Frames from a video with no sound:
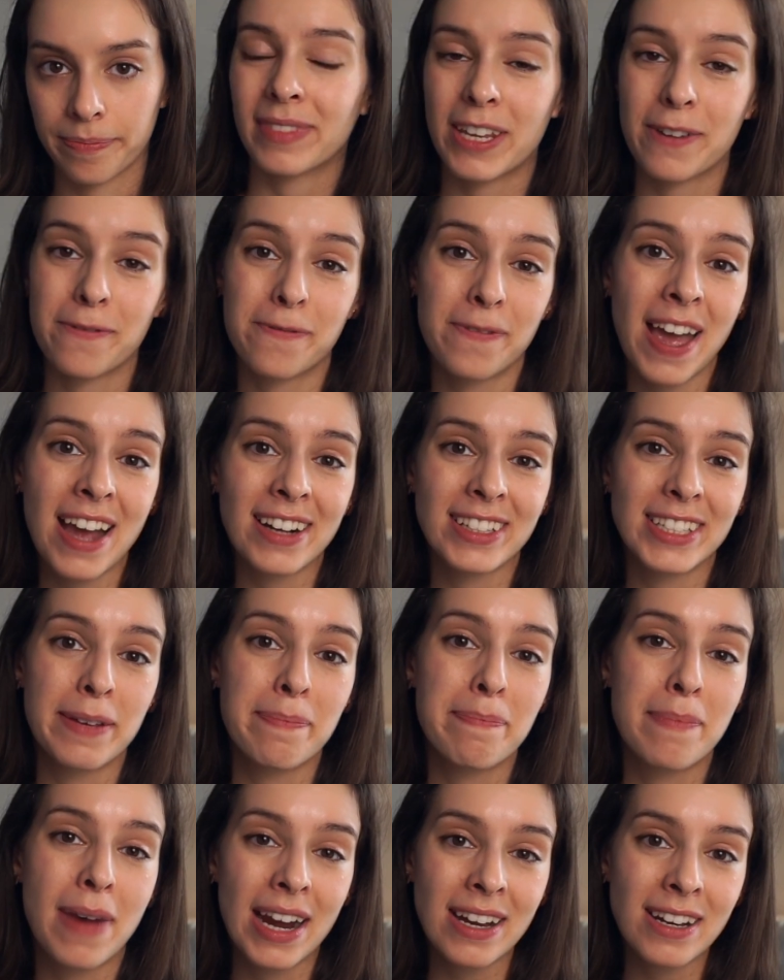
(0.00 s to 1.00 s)
In fact, it
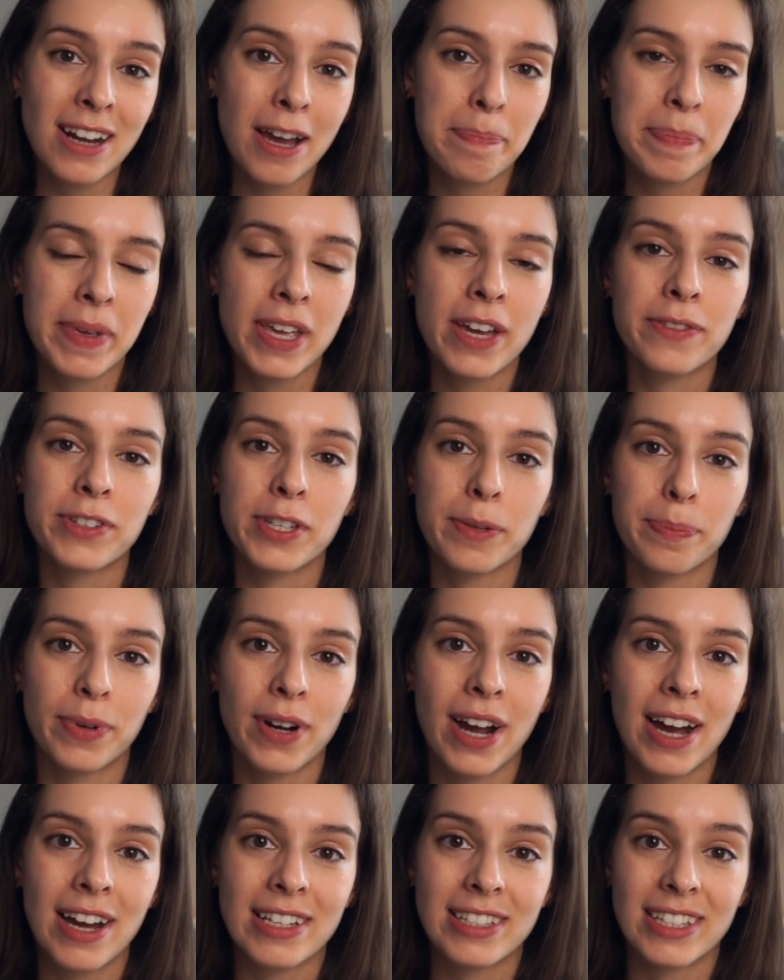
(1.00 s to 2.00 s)
might not be of
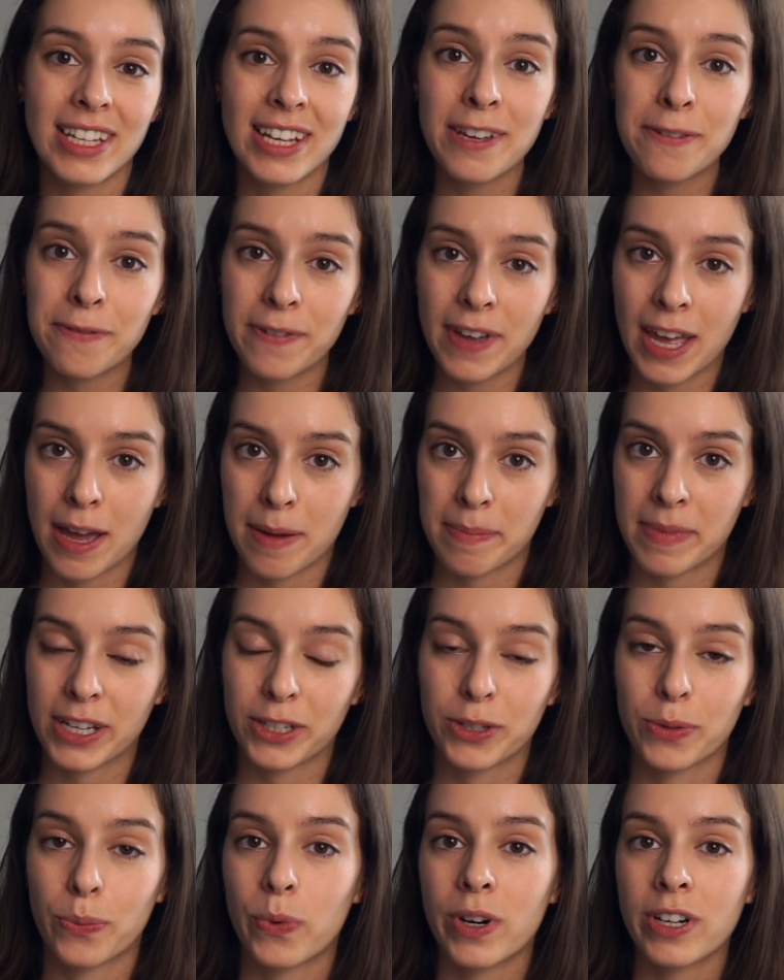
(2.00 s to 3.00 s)
surprise if
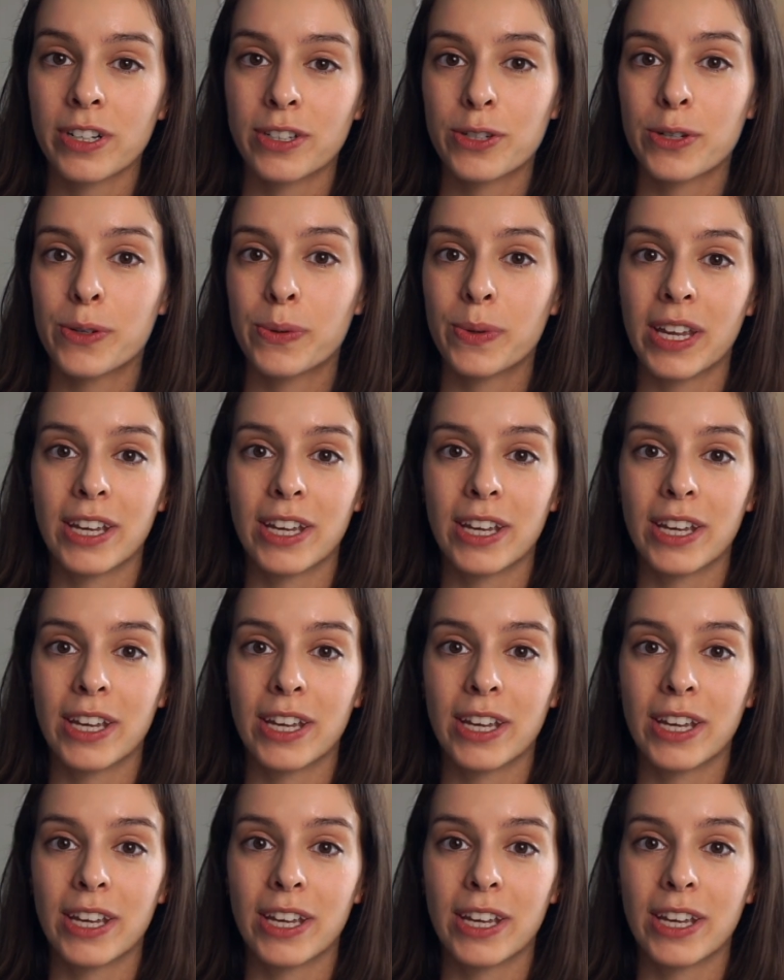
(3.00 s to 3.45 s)
Amex were to